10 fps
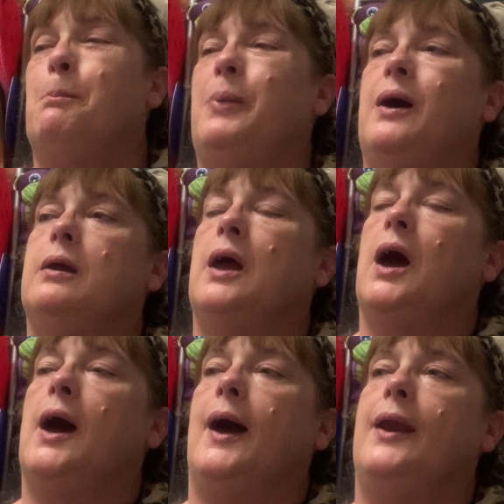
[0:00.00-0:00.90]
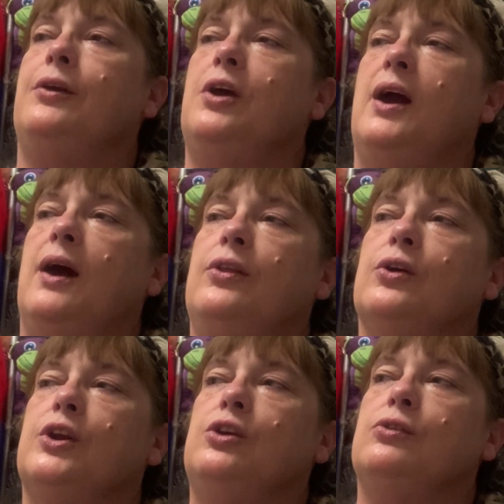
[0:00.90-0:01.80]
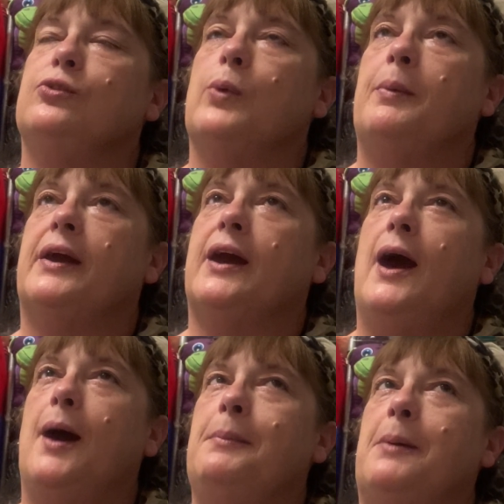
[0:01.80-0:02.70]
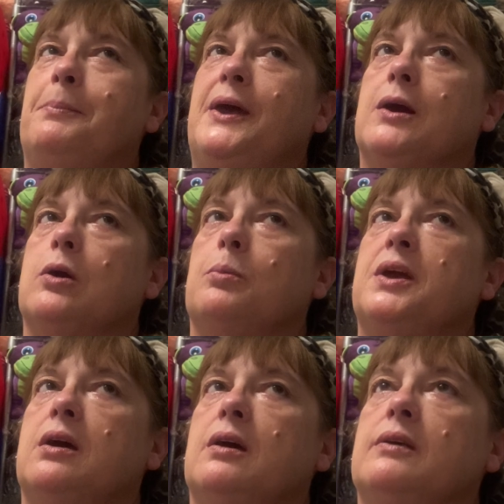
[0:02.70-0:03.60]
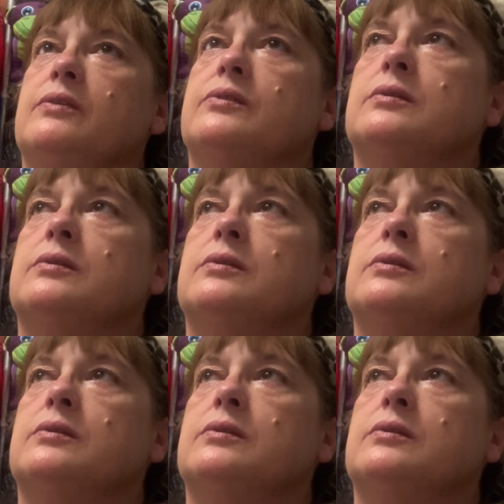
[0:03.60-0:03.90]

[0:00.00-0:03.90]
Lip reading: But I don't know how they're going to use the random comment picker, because